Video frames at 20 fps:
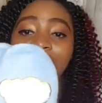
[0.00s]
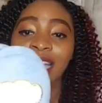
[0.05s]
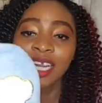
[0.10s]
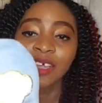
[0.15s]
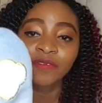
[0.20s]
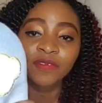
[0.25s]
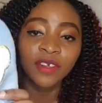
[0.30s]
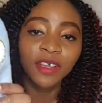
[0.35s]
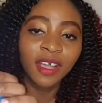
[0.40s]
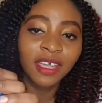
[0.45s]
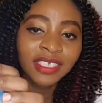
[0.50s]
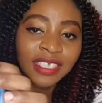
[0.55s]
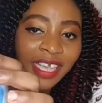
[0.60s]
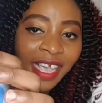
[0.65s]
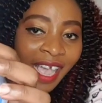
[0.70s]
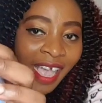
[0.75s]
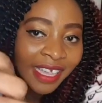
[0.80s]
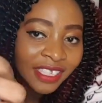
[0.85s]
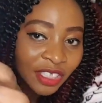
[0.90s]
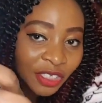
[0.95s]
And of course,
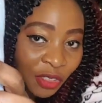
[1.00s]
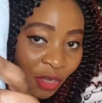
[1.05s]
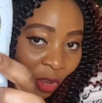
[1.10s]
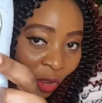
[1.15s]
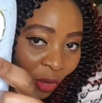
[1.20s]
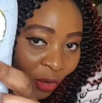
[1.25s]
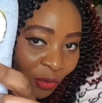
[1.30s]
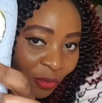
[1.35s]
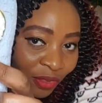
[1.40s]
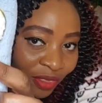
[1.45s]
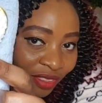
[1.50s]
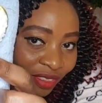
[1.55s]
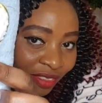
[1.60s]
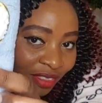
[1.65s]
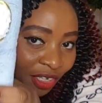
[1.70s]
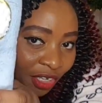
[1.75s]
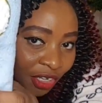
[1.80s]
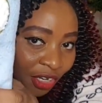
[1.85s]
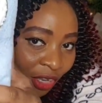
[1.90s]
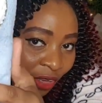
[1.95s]
it has gold,
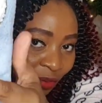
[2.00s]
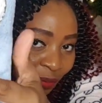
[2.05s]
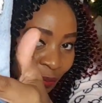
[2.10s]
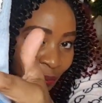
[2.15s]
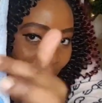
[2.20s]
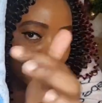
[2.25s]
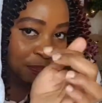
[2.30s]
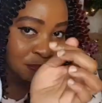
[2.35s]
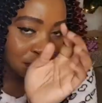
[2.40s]
you know.